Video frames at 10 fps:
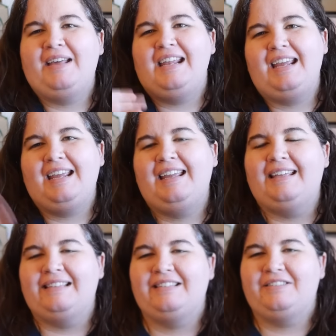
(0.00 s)
everybody!
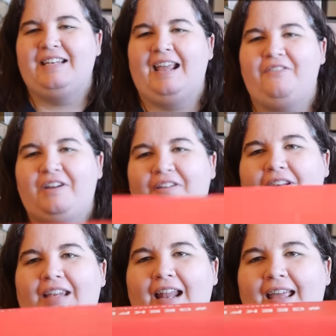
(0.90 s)
So today we are
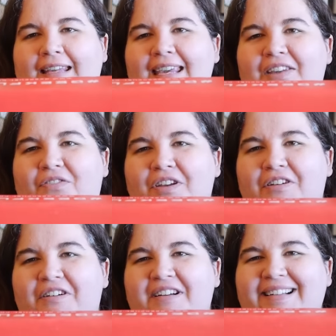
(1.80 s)
looking at Geek
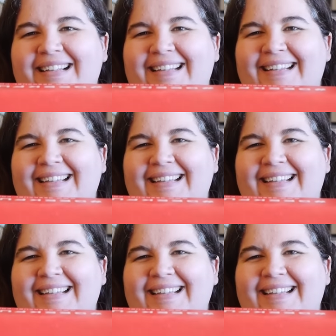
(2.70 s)
Fuel.